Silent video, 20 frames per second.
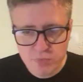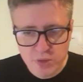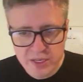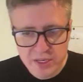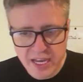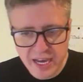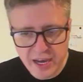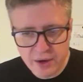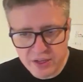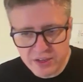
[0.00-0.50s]

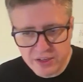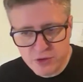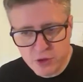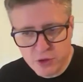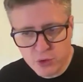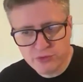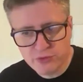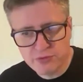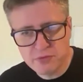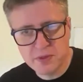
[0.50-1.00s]
Now, if
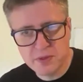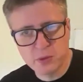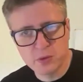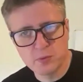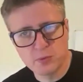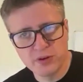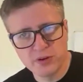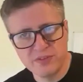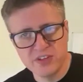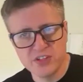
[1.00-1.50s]
you're familiar
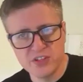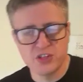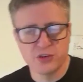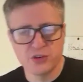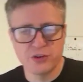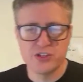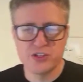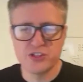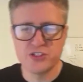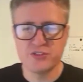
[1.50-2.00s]
with previous
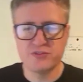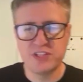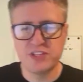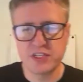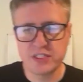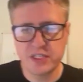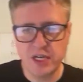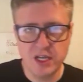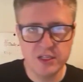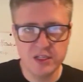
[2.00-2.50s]
generations of
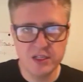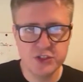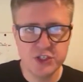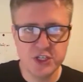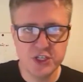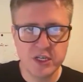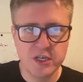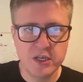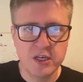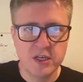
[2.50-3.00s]

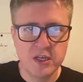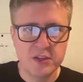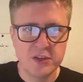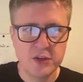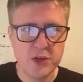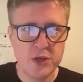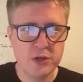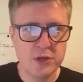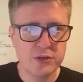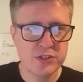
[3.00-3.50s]
technology,
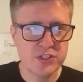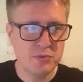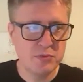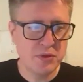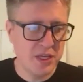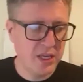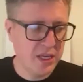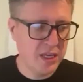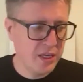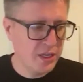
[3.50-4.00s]
there used to
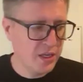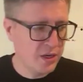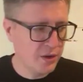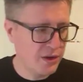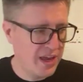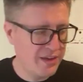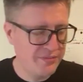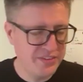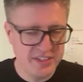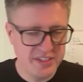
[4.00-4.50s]
be you know a
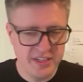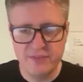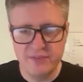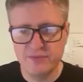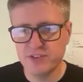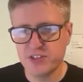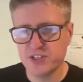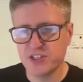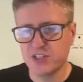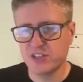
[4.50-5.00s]
heavy
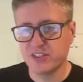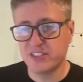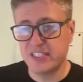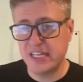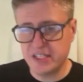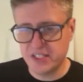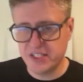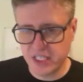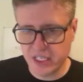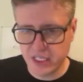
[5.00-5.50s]
emphasis on
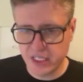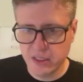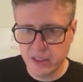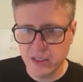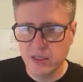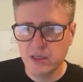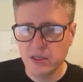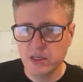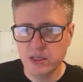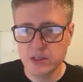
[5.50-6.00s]
testing.
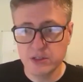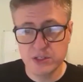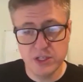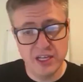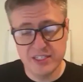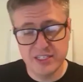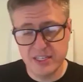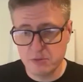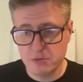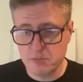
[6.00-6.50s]
have a
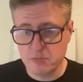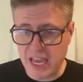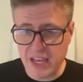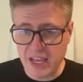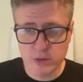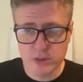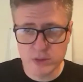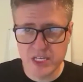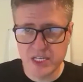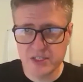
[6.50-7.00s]
lot of times
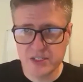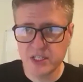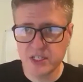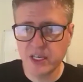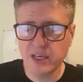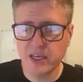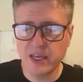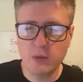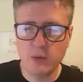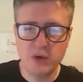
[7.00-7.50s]
manual
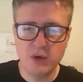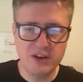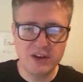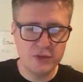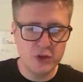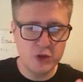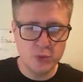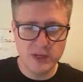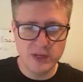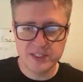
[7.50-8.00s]
testing, and whenever
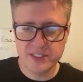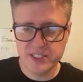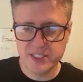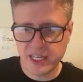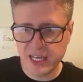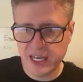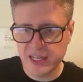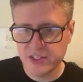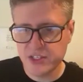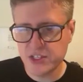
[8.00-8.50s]
you run
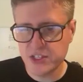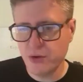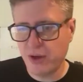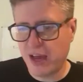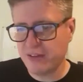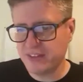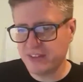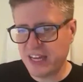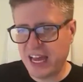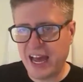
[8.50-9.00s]
tests, you
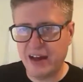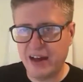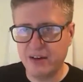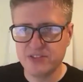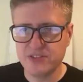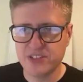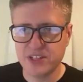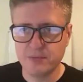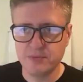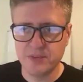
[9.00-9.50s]
have to
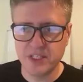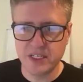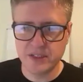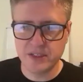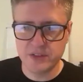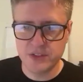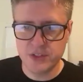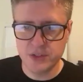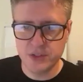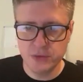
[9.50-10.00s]
have
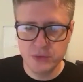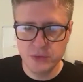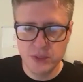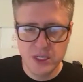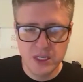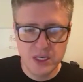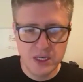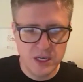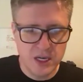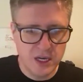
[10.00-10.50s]
something to
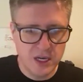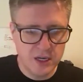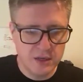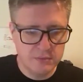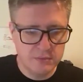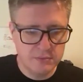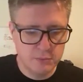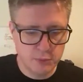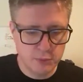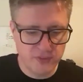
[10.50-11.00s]
uh,
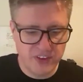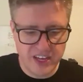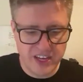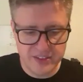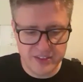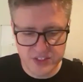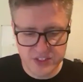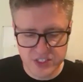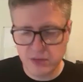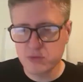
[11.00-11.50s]

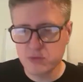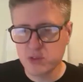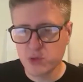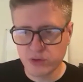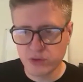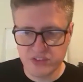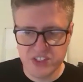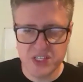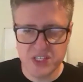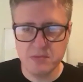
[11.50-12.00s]
provide some
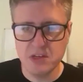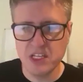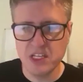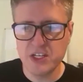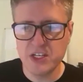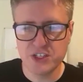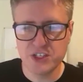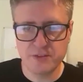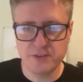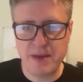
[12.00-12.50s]
sort of
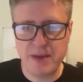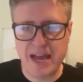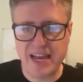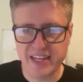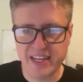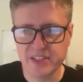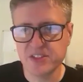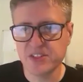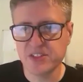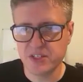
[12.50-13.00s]
simulation of
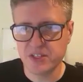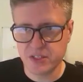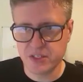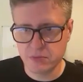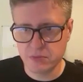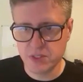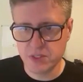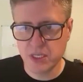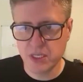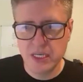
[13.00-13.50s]
backend
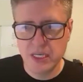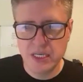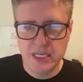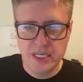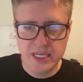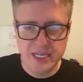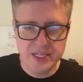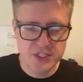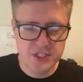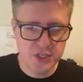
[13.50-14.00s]
systems.
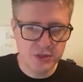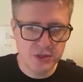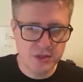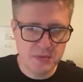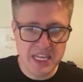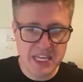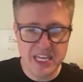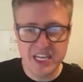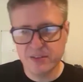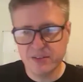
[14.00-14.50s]
And so the
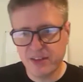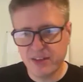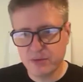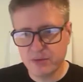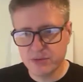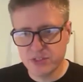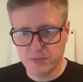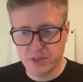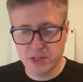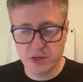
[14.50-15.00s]
beginning of that
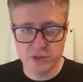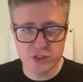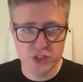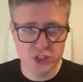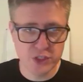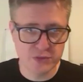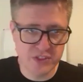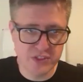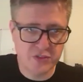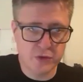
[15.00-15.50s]
was something called
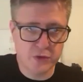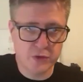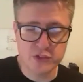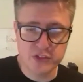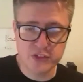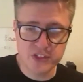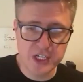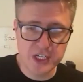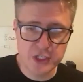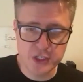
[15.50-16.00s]
service
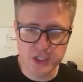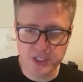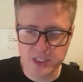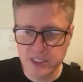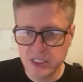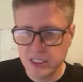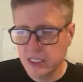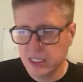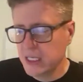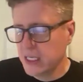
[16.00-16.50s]
virtualization.
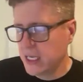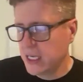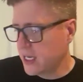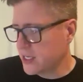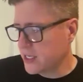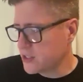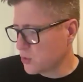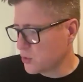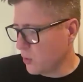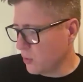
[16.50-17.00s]

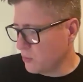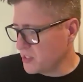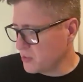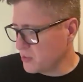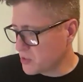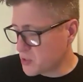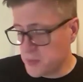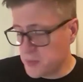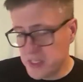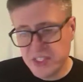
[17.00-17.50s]
Uh, so what we did
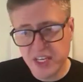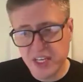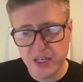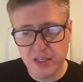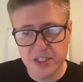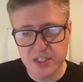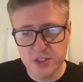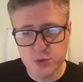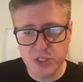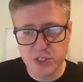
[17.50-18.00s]
with
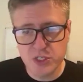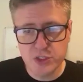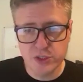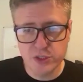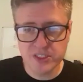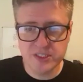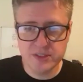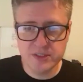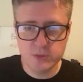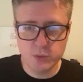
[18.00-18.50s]
SpeedScale is we
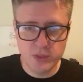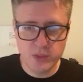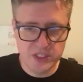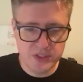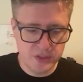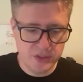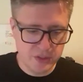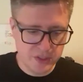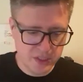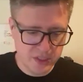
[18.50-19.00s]
took we
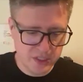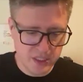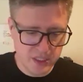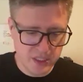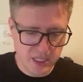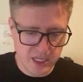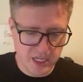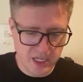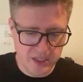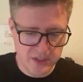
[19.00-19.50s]
took
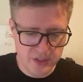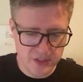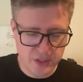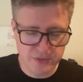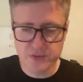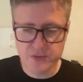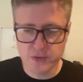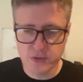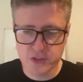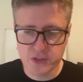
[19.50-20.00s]
uh,
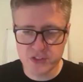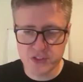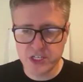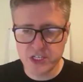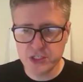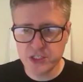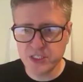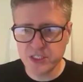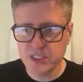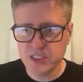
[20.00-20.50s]
service
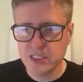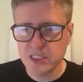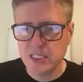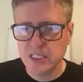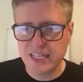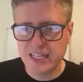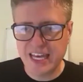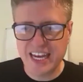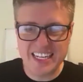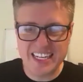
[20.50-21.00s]
virtualization,
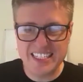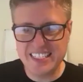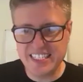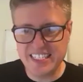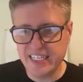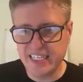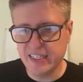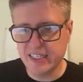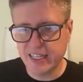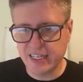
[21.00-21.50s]
that
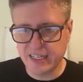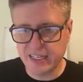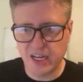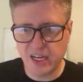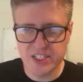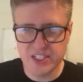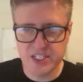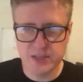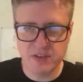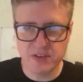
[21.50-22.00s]
idea, that
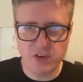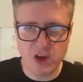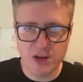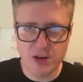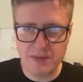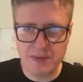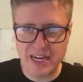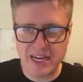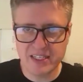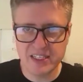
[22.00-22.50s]
concept of
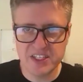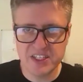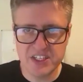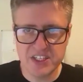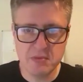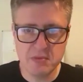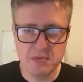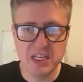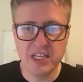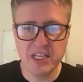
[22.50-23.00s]
automatically
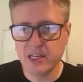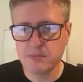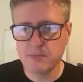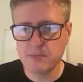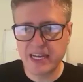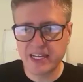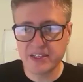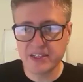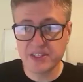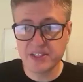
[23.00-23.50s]
simulating
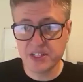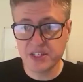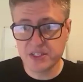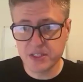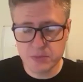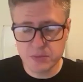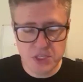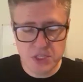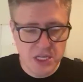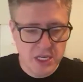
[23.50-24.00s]
backend
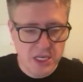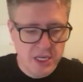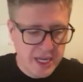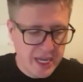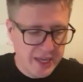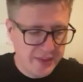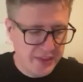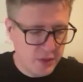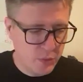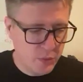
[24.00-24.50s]
systems,
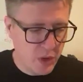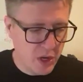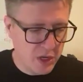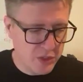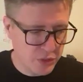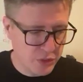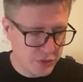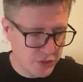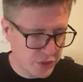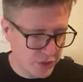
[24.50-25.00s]
and then we
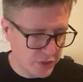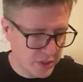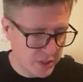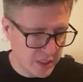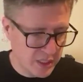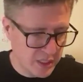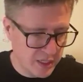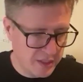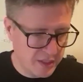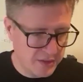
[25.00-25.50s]
also took
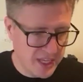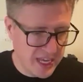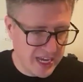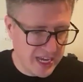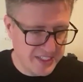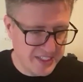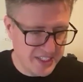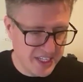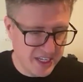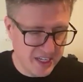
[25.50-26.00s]
uh, the
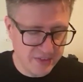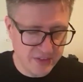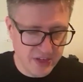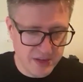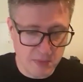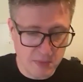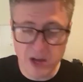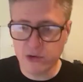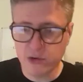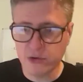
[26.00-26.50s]
idea of
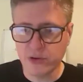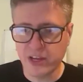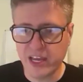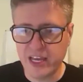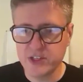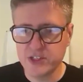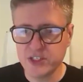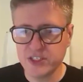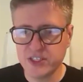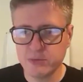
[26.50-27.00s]
a monitoring
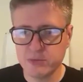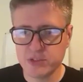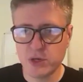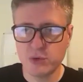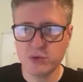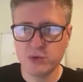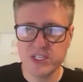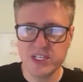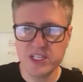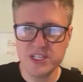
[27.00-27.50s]
agent that was
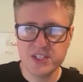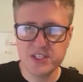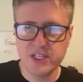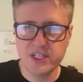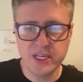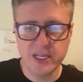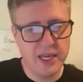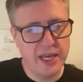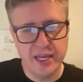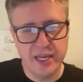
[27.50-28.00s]
always
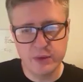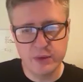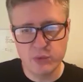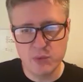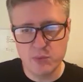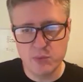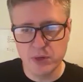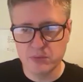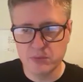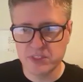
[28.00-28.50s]
listening, and
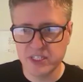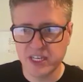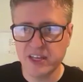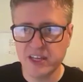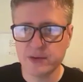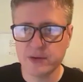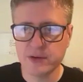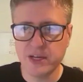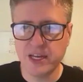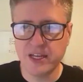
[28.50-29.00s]
we put them
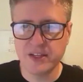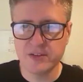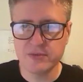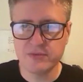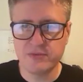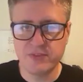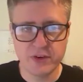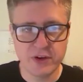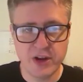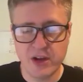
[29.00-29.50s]
together
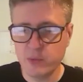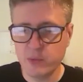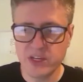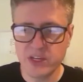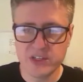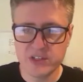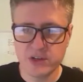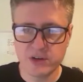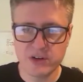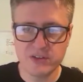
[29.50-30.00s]
and figured out we
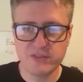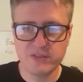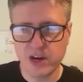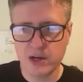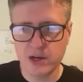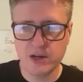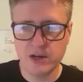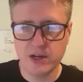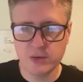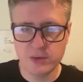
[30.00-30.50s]
could start
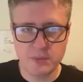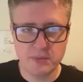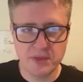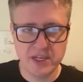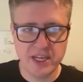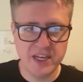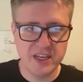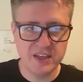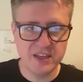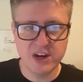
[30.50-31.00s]
envir uh,
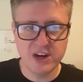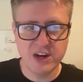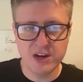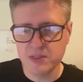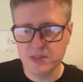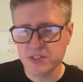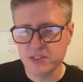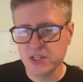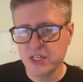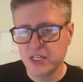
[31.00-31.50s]
replicating
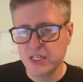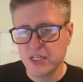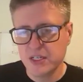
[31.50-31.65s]
environments.